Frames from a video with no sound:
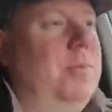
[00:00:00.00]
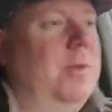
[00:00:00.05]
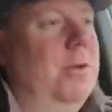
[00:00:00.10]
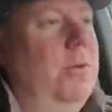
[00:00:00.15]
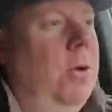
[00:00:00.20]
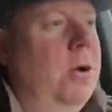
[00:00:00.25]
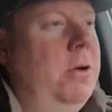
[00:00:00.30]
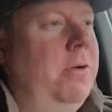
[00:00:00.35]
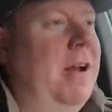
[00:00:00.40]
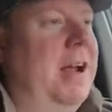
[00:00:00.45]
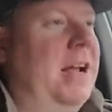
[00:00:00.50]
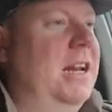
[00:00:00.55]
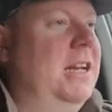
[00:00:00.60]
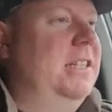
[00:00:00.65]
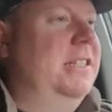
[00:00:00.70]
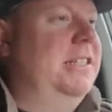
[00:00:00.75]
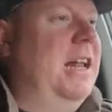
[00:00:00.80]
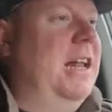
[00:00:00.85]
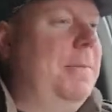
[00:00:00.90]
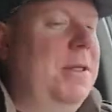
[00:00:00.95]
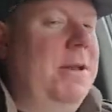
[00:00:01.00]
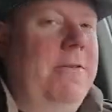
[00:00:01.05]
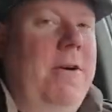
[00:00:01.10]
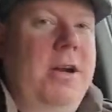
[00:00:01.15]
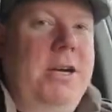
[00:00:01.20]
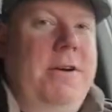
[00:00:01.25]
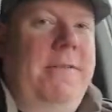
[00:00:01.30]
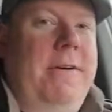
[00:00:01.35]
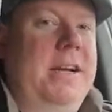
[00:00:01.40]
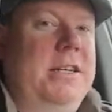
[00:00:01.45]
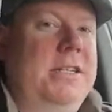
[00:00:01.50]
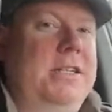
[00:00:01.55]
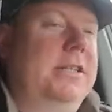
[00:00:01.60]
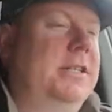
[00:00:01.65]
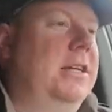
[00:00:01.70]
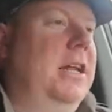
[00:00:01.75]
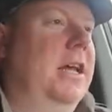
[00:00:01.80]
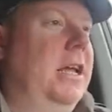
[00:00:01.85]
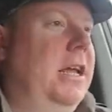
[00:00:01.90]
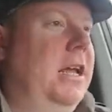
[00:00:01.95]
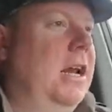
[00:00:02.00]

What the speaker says: what do you reckon? It's a step in the right direction, isn't it?